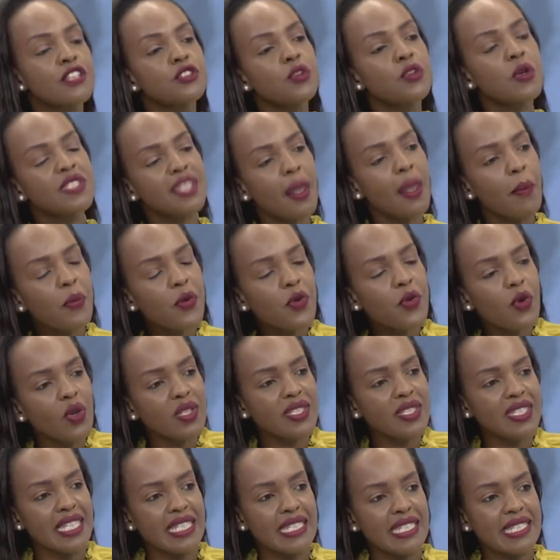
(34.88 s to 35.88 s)
So it's a
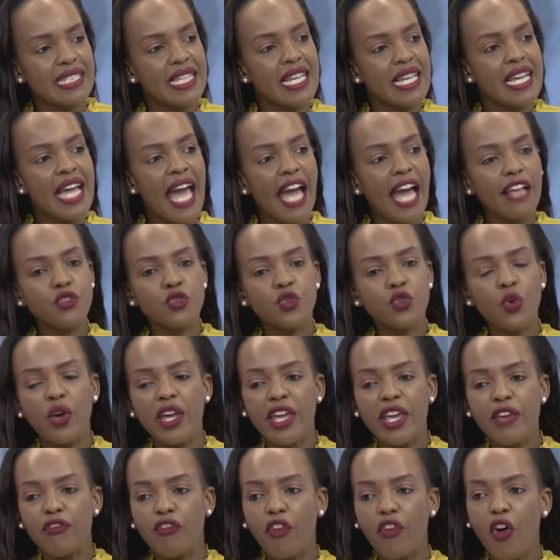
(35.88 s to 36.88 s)
process. And so
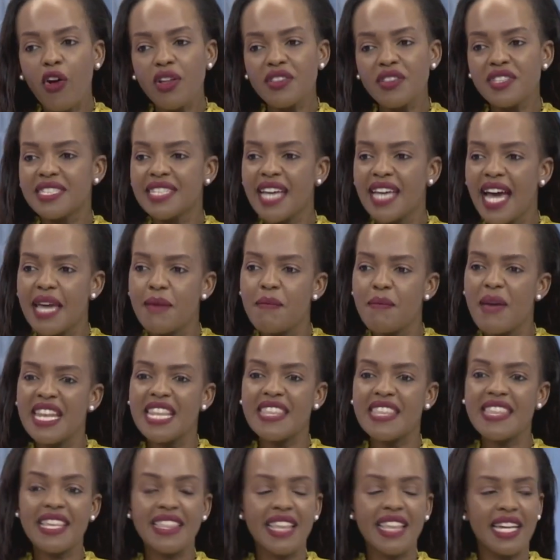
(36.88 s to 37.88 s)
if all the time
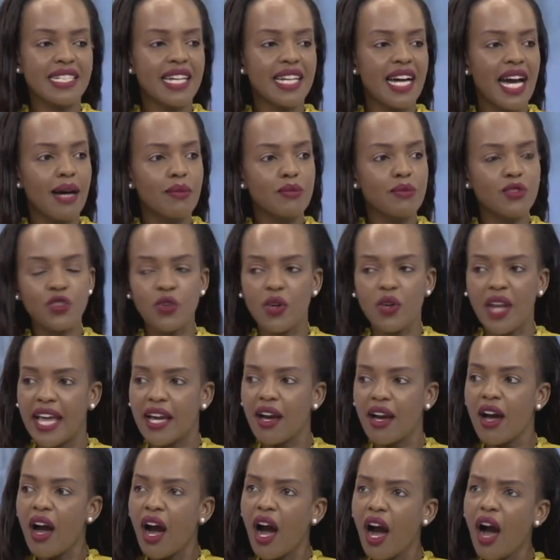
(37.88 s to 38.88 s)
anything that comes, you're
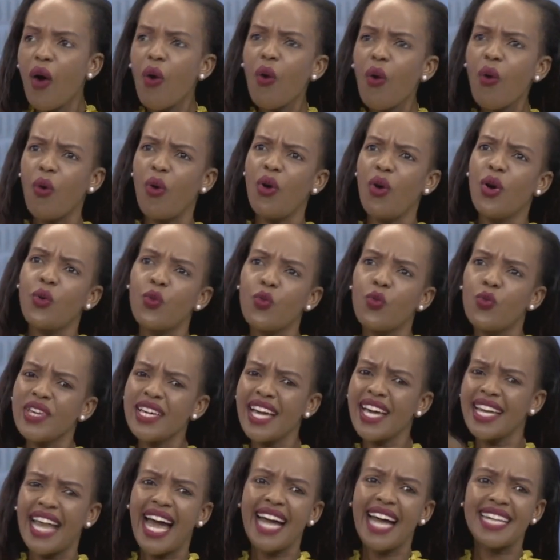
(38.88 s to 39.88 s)
like, oh, we
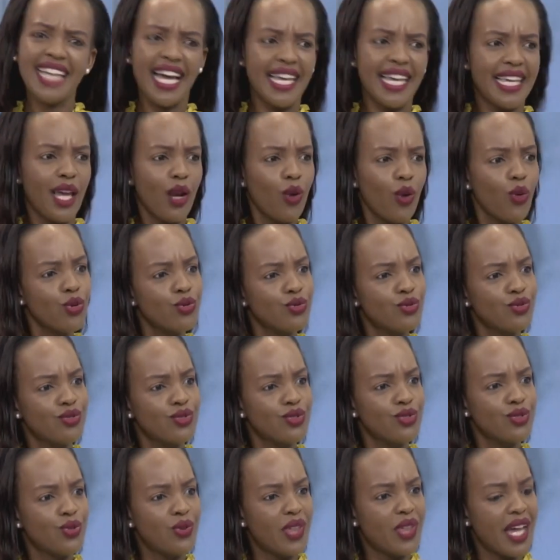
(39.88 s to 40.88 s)
can add a yellow
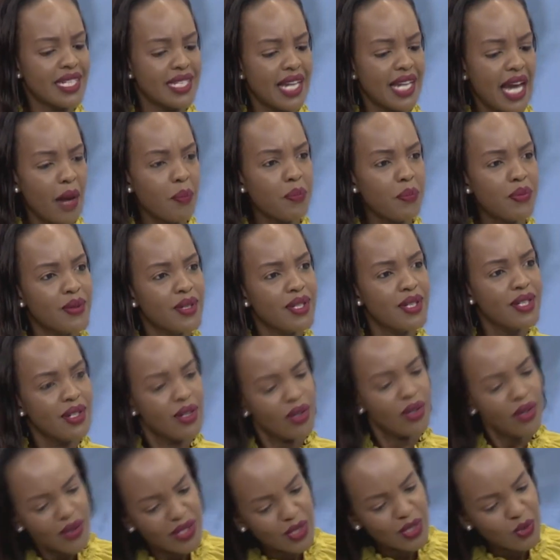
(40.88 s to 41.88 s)
to that cup.
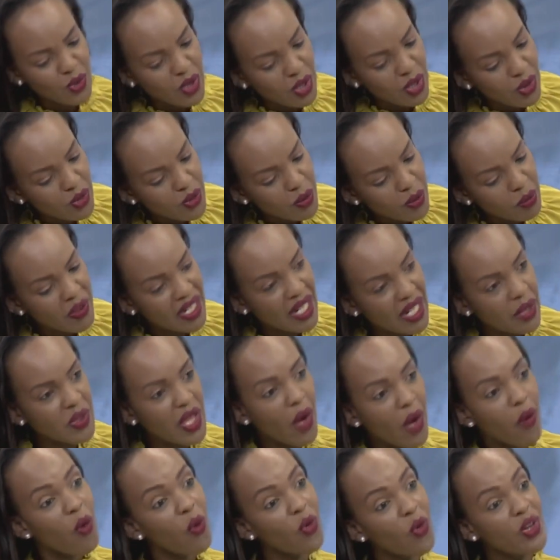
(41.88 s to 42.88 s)
Oh, it would look better.
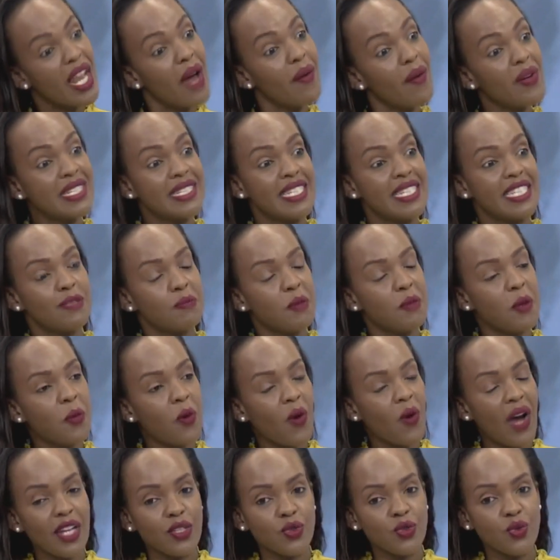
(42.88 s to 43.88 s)
Oh, nowadays
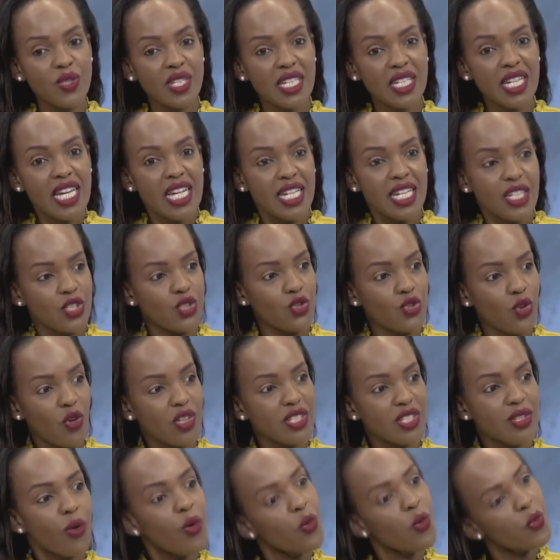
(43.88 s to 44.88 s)
people are doing
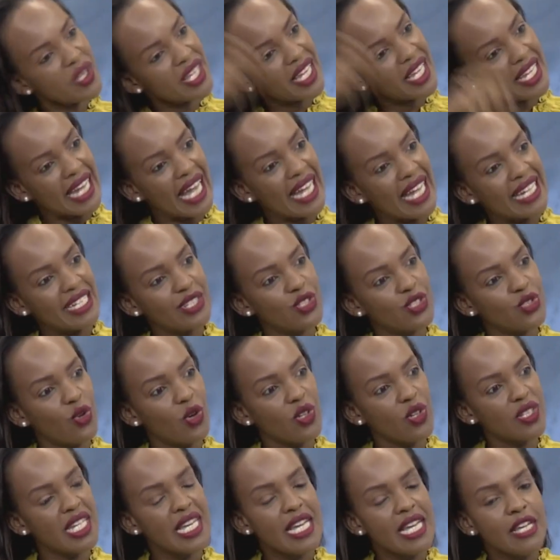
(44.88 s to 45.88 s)
short. Oh, we can add a
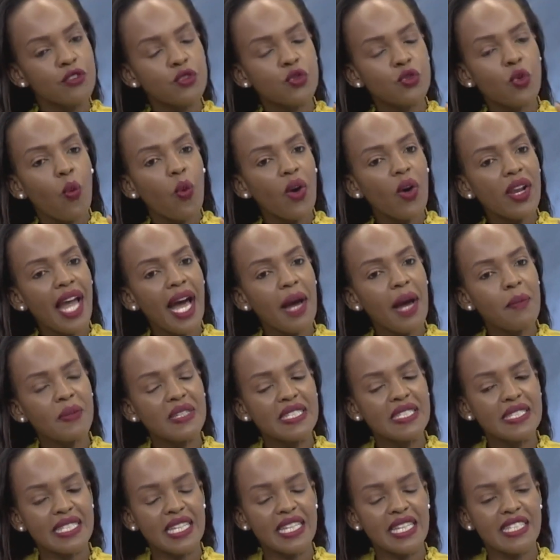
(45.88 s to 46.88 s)
short. So what
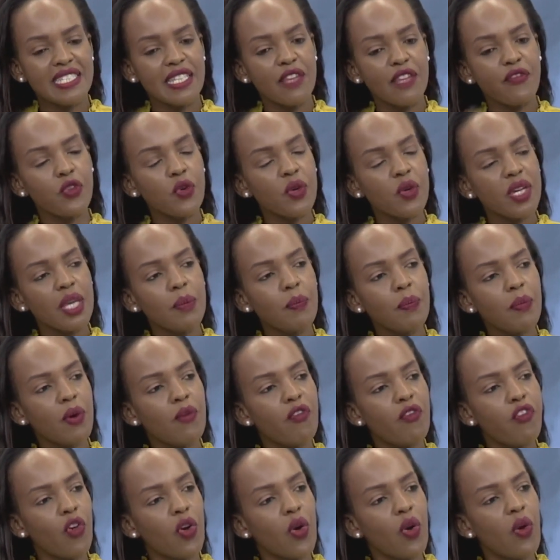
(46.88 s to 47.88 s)
happens is if you keep
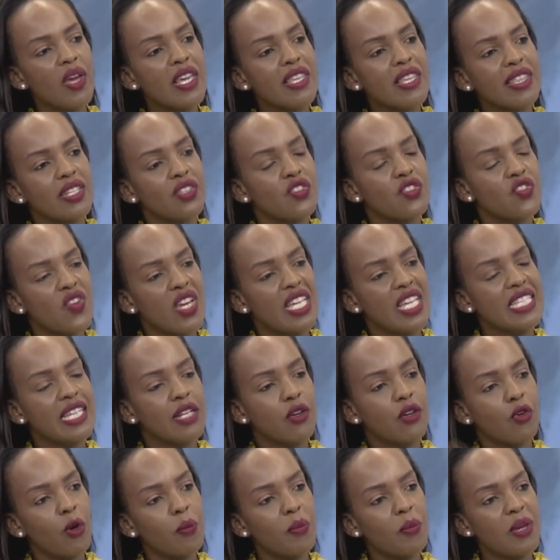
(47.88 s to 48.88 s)
following the trends
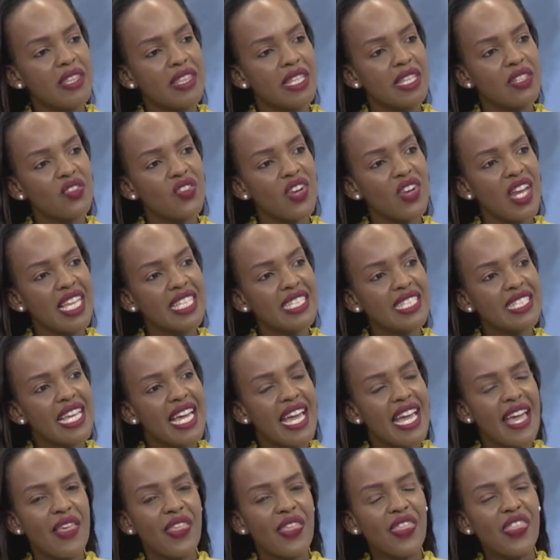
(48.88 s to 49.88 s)
and copying the trends,
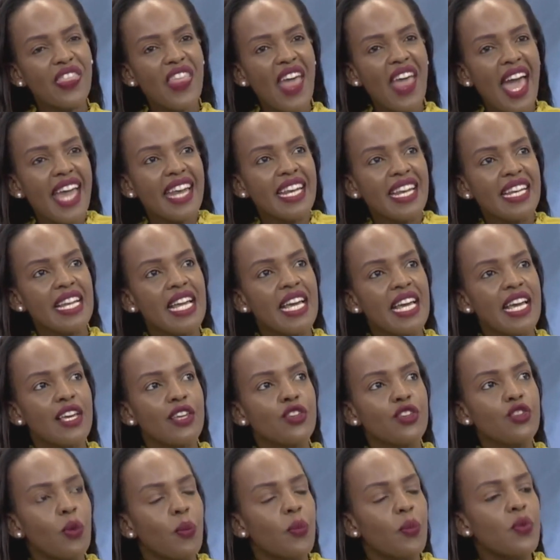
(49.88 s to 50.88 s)
then
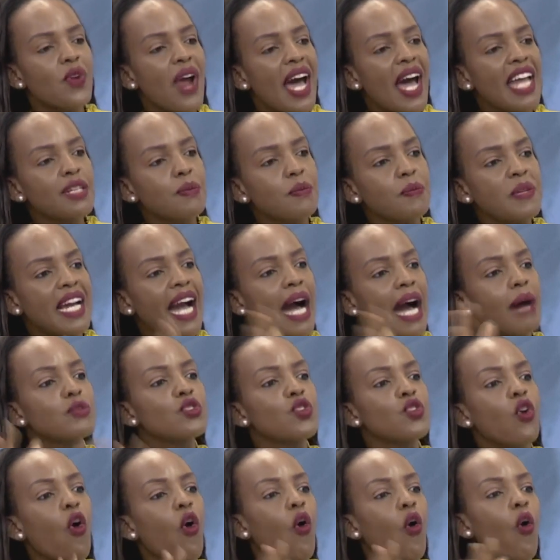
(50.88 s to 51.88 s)
your brand becomes
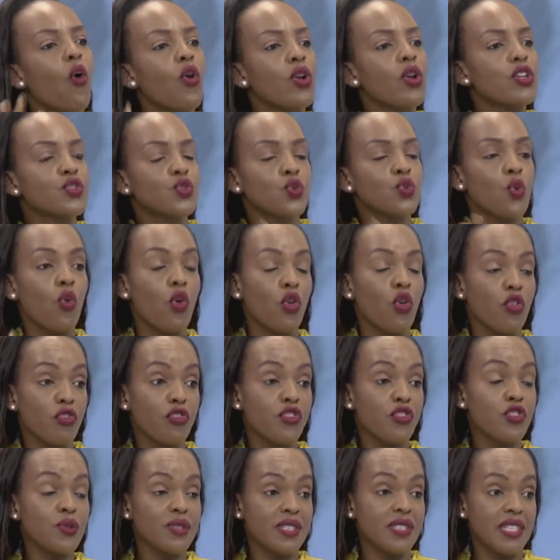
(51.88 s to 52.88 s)
all so
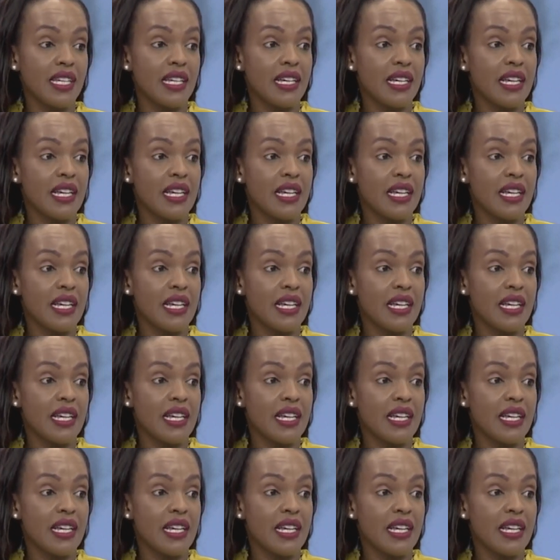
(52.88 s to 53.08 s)
confusing.